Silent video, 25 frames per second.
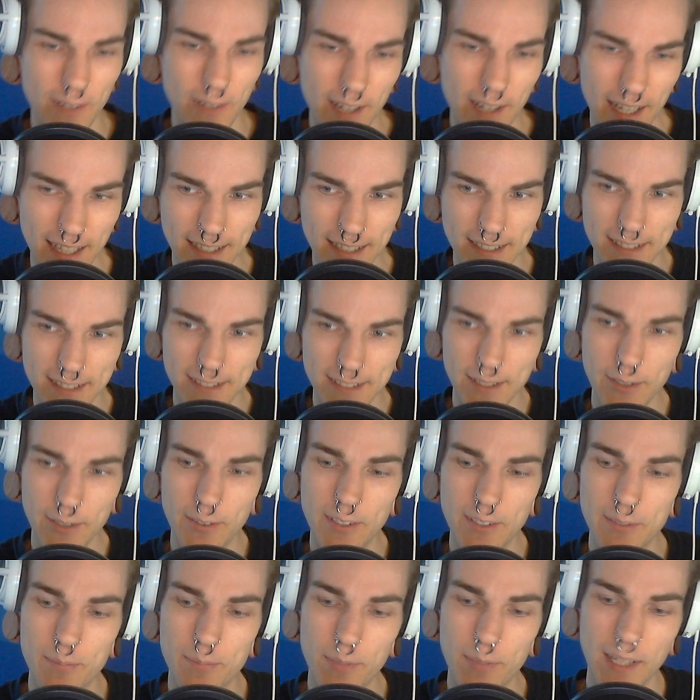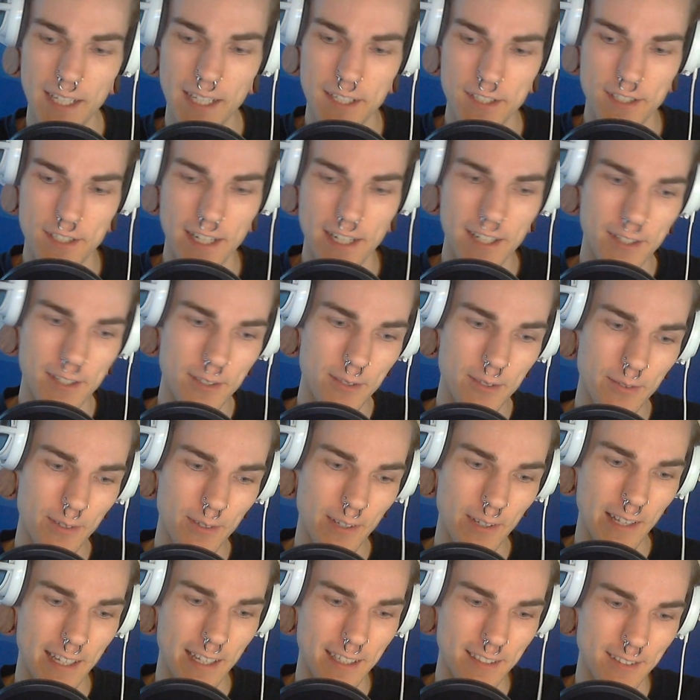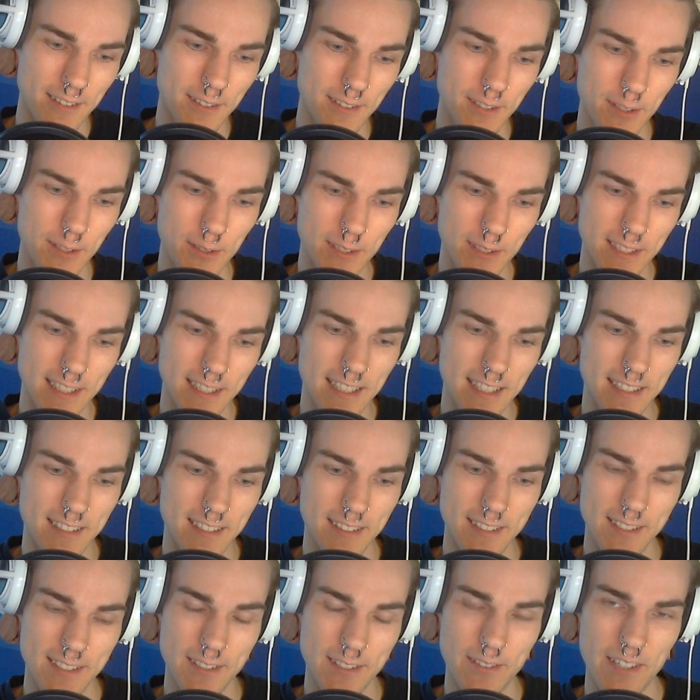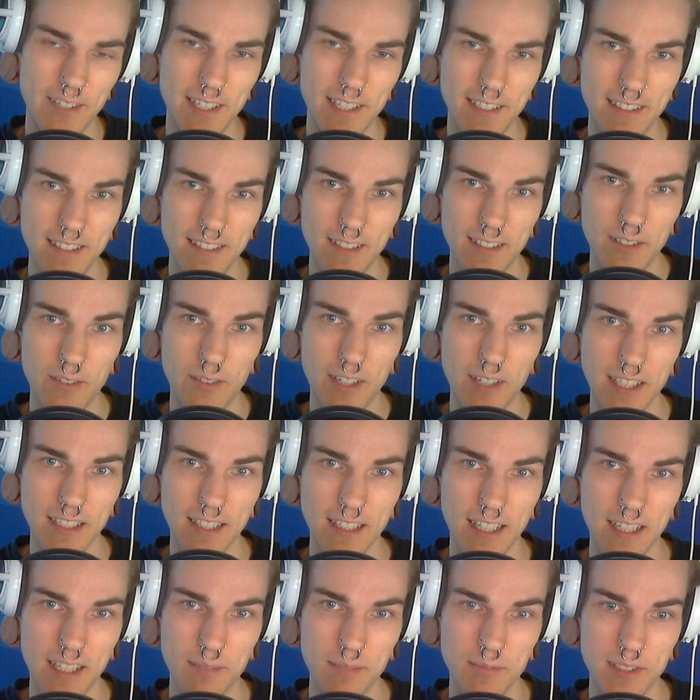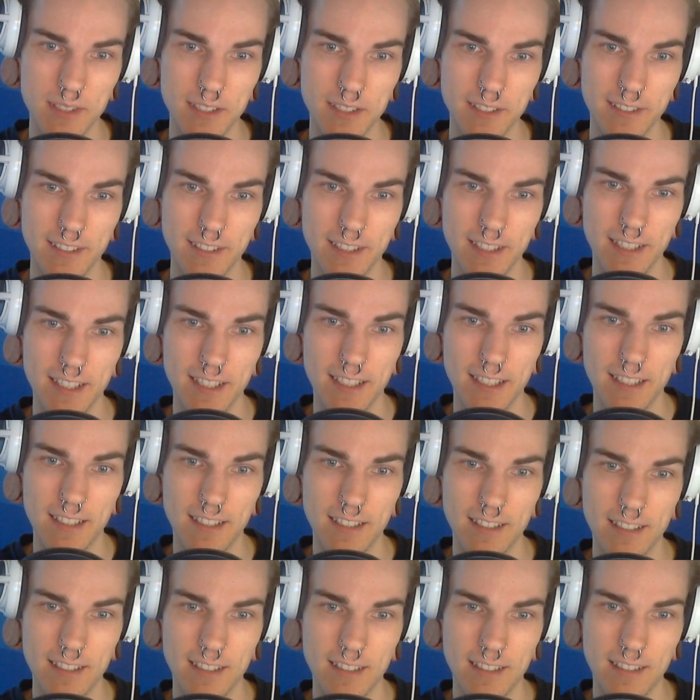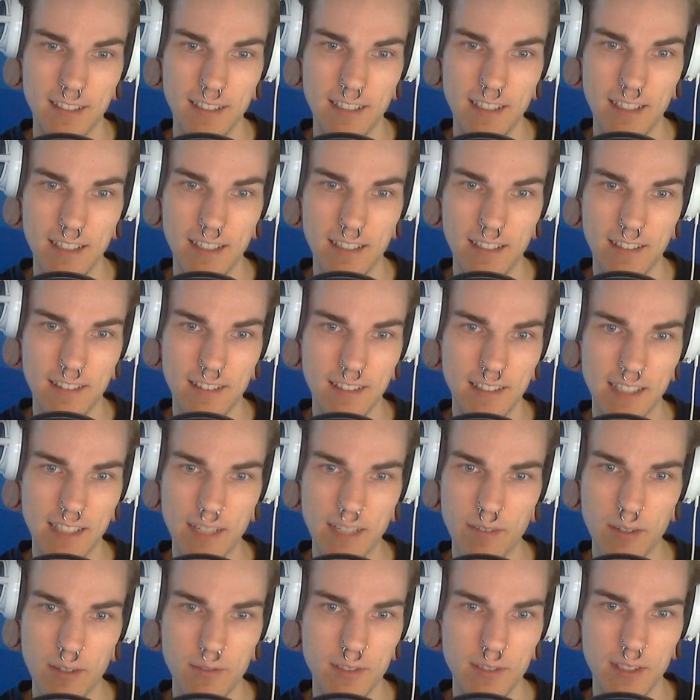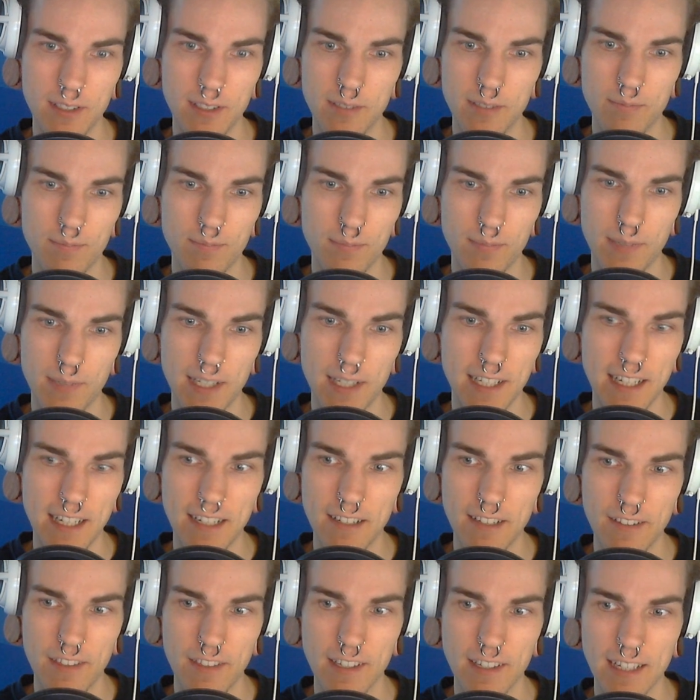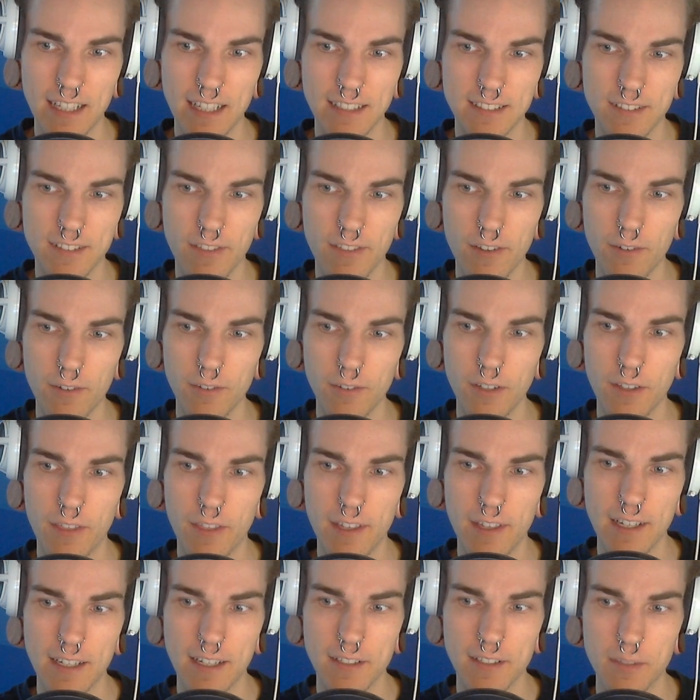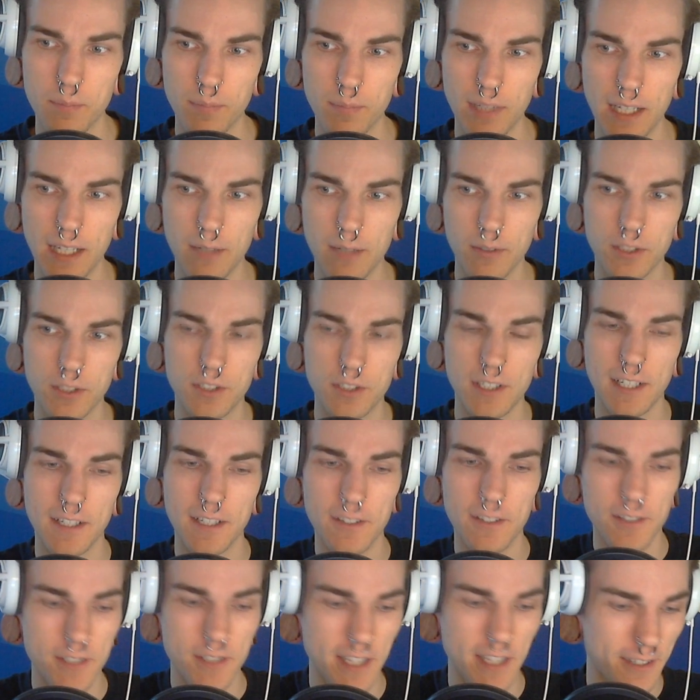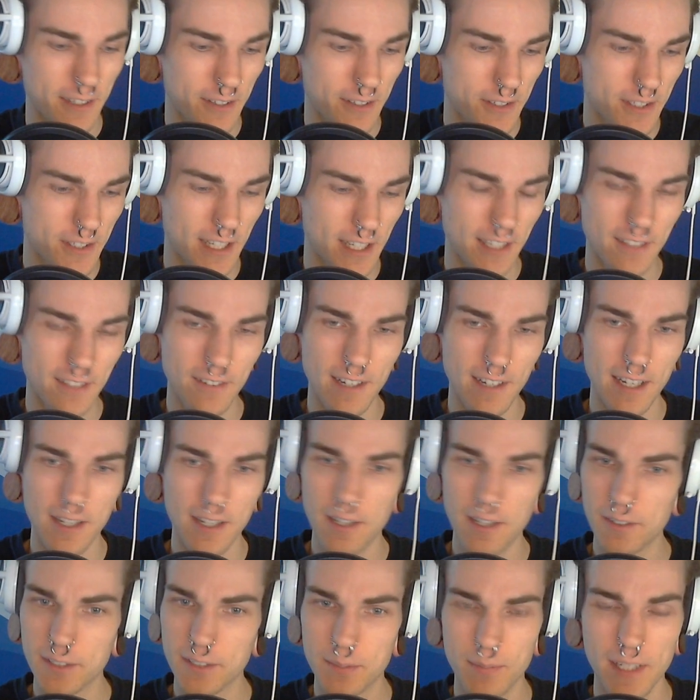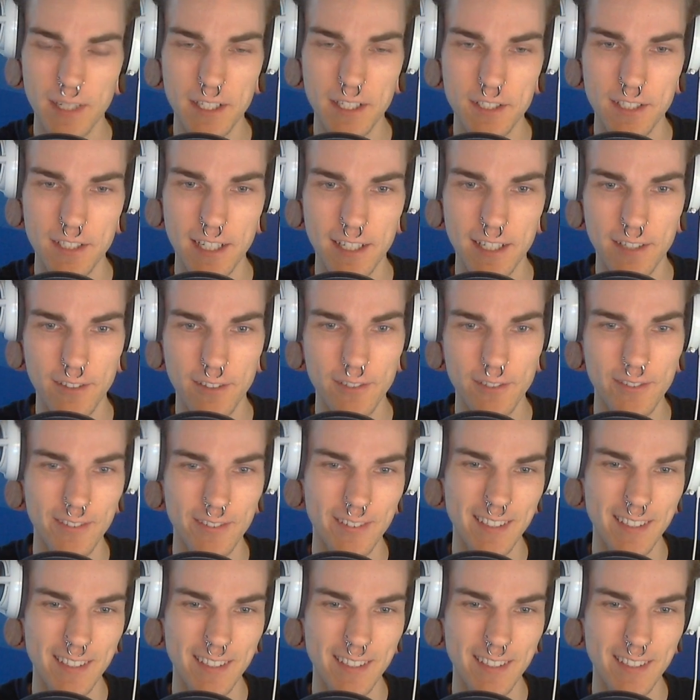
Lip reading: I solely played Shaco for like 2 seasons straight in ranked games. And never really played anything else. The only thing I could play was Shaco. I always played Shaco.